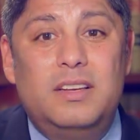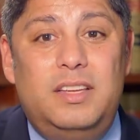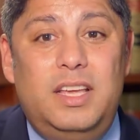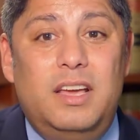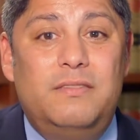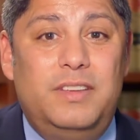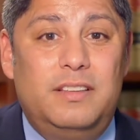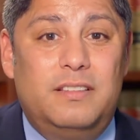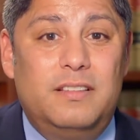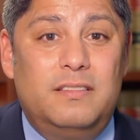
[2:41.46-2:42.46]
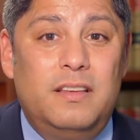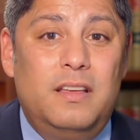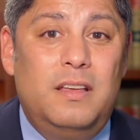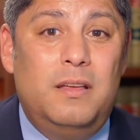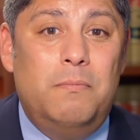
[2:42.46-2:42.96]
TN visas
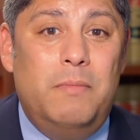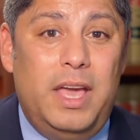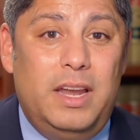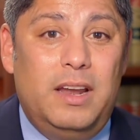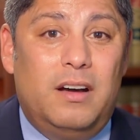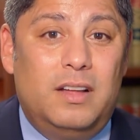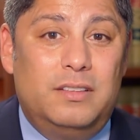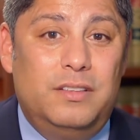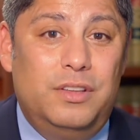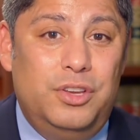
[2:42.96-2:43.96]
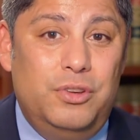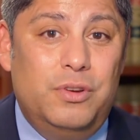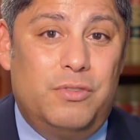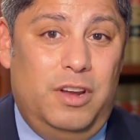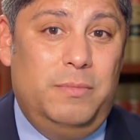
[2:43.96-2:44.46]
made it onto the
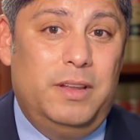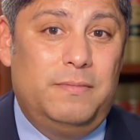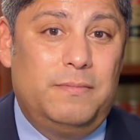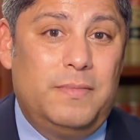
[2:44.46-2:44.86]
new agreement,